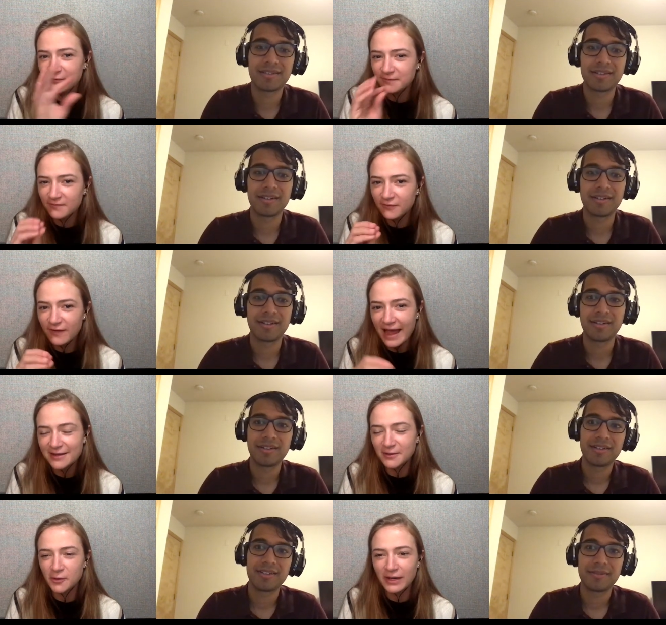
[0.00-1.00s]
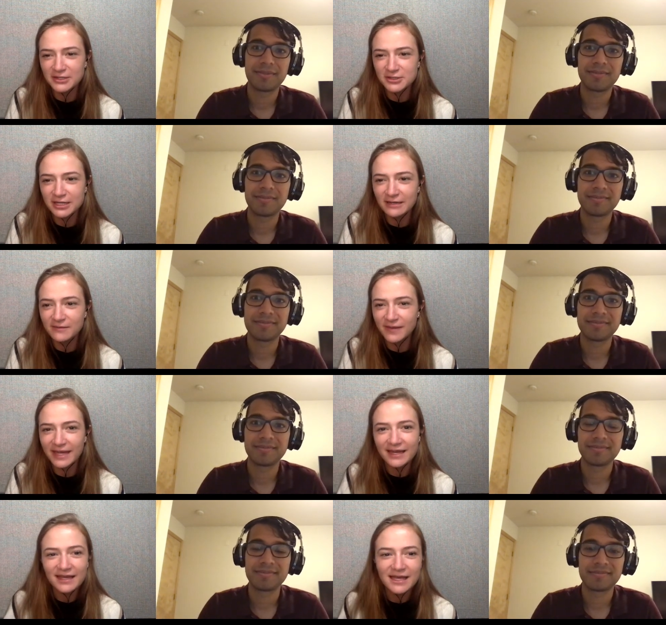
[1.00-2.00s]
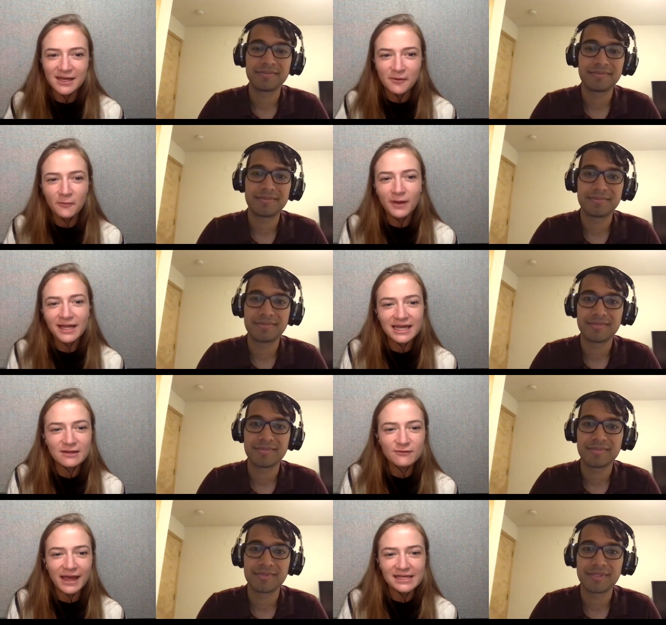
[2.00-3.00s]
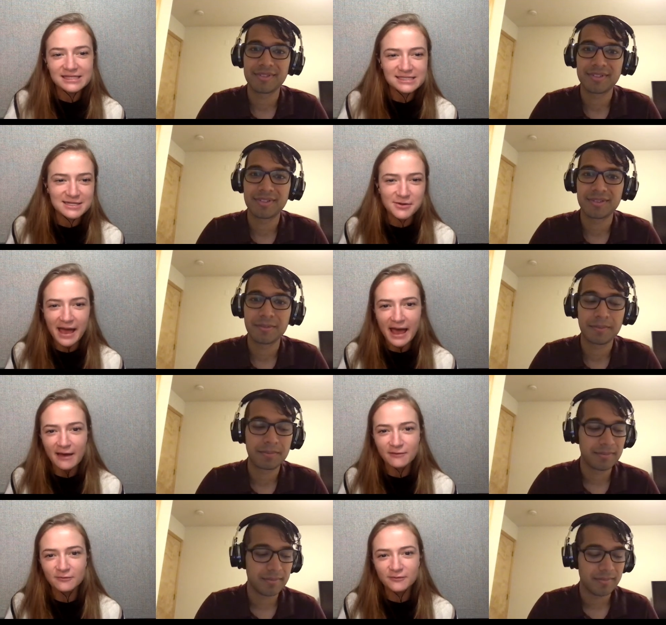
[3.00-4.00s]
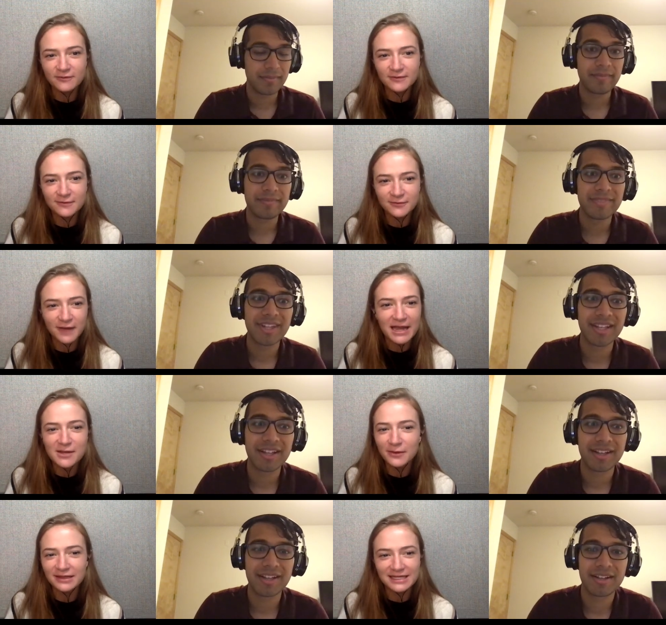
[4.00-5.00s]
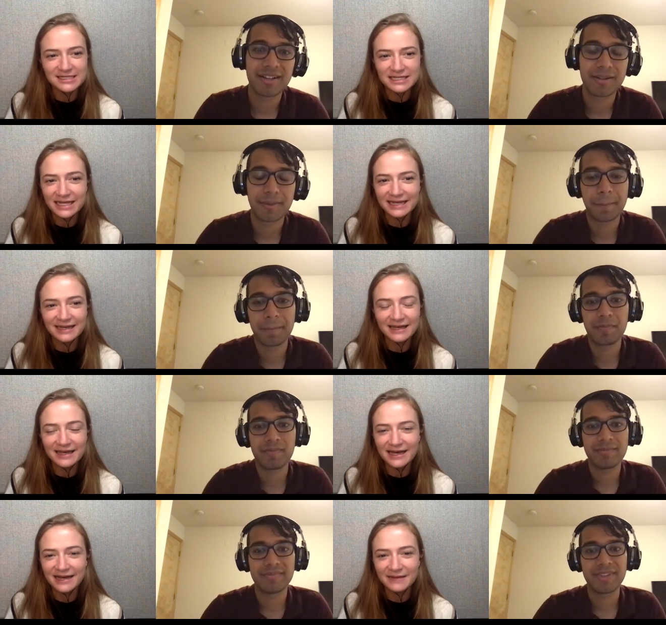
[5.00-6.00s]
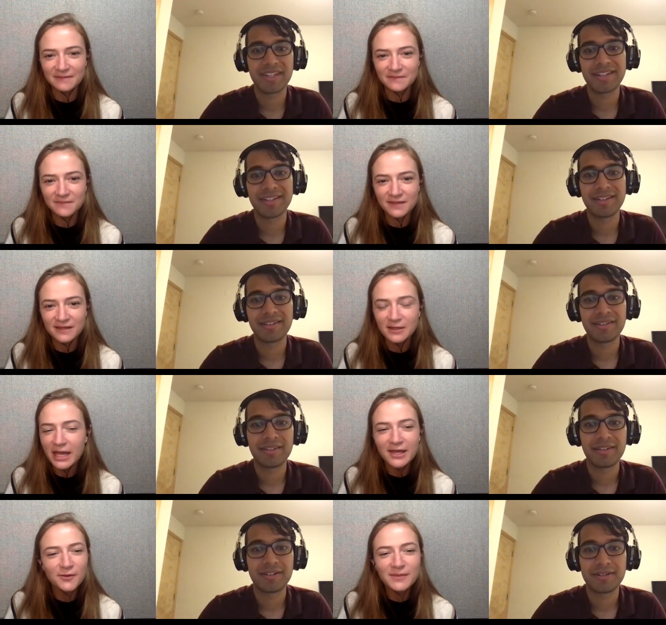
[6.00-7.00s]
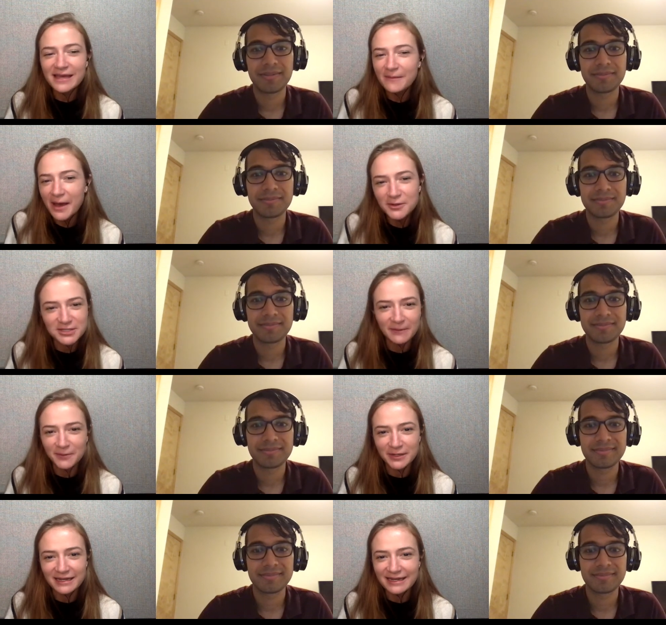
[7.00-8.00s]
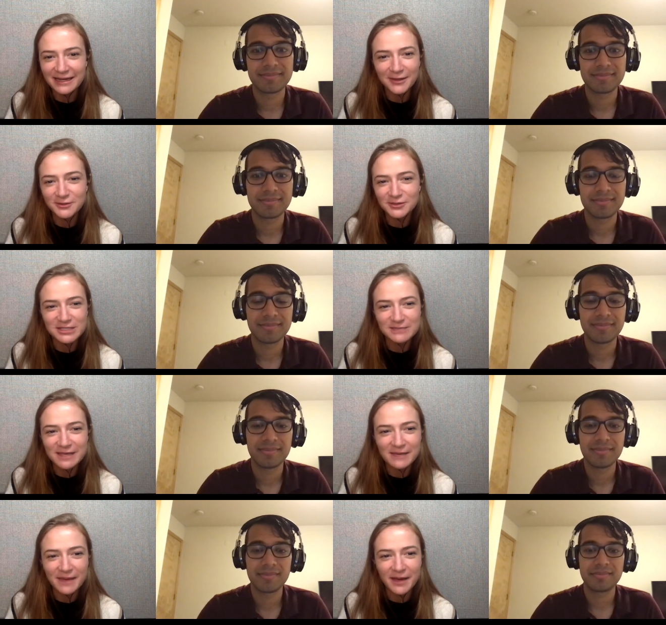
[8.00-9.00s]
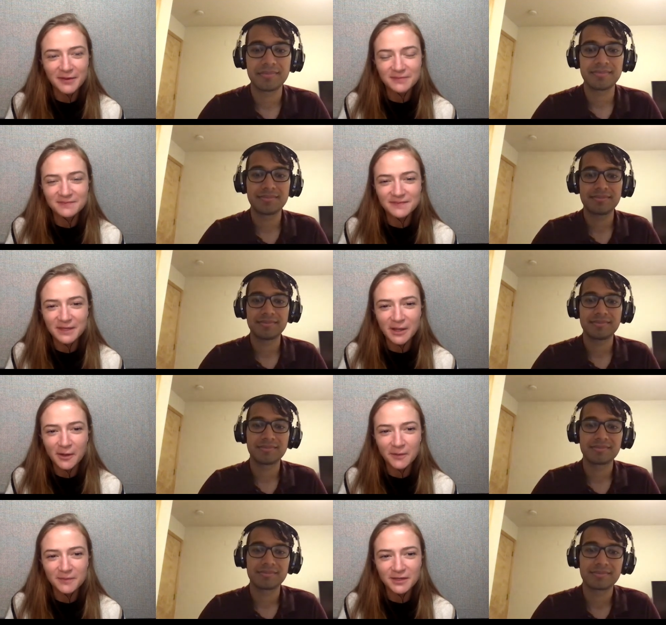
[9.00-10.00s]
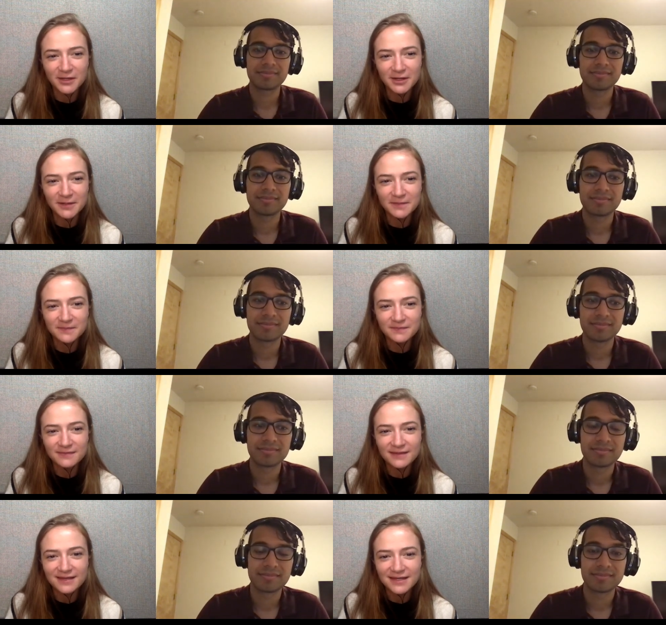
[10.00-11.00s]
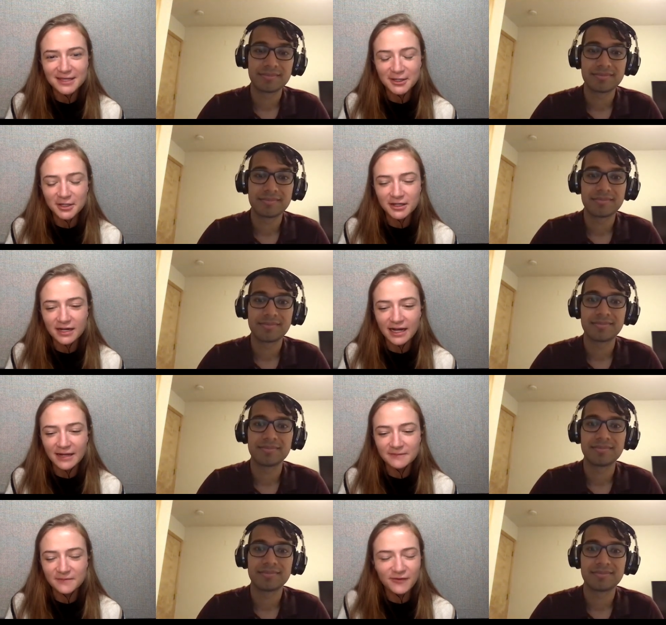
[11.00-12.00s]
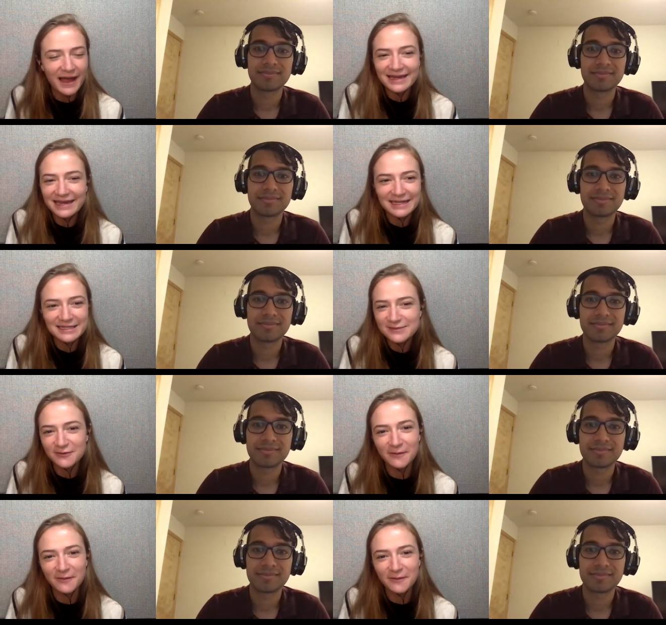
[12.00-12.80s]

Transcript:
Speaker 1: final question, but what advice do you have for anyone listening um, it could be about Jeopardy. It could just be about you know your your um, findings from